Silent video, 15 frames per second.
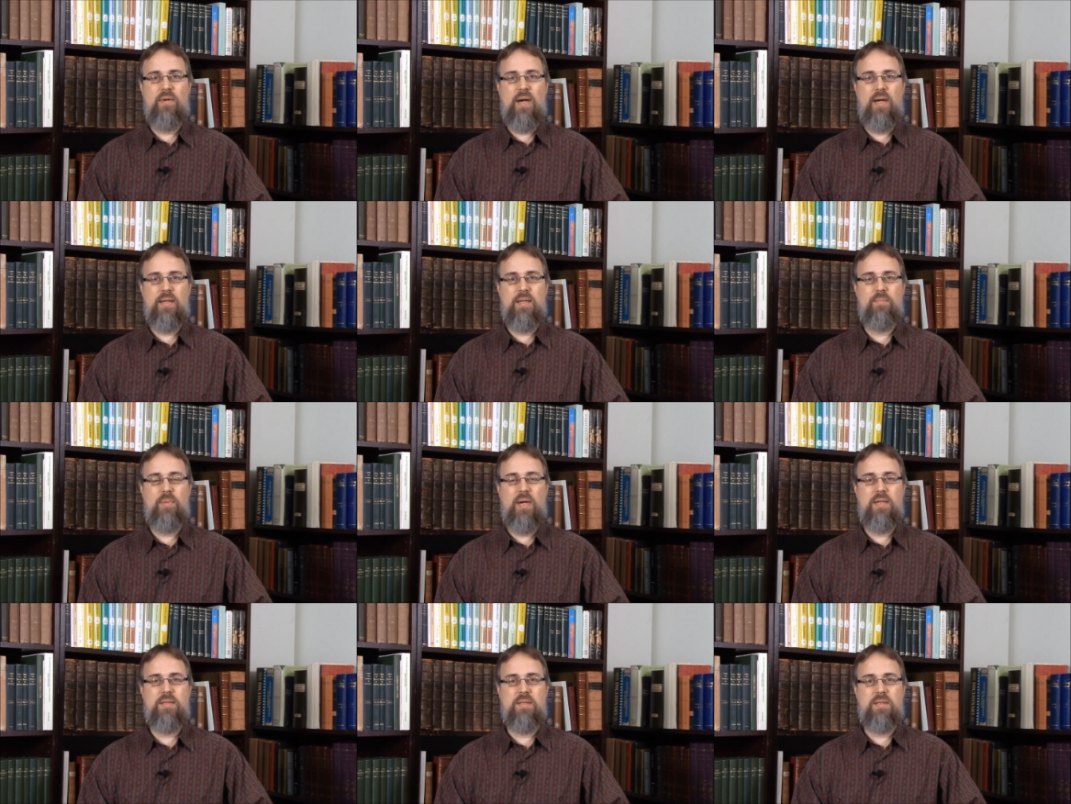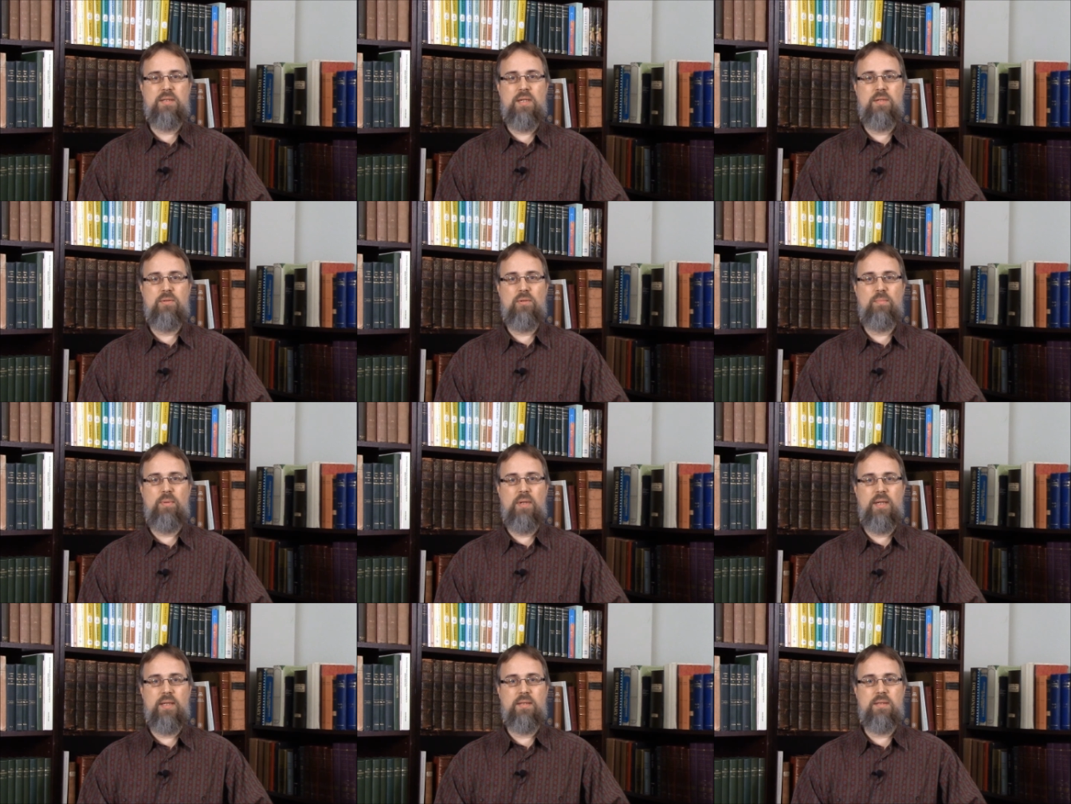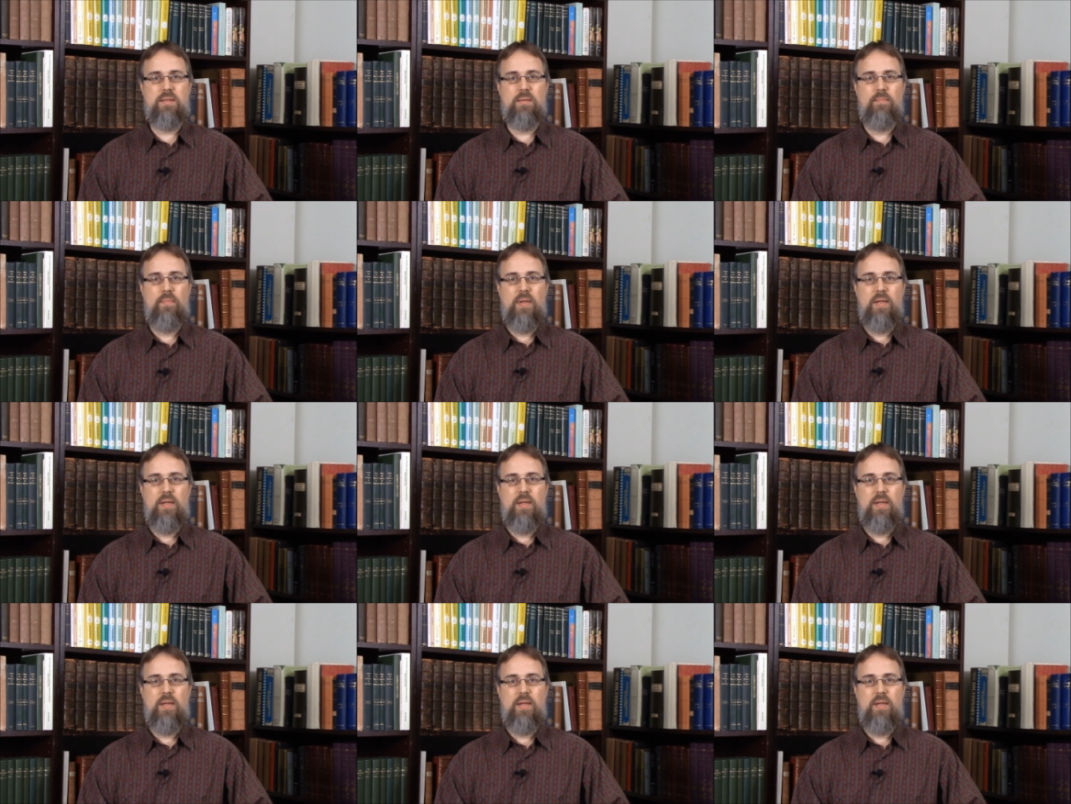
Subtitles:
occupies a central place.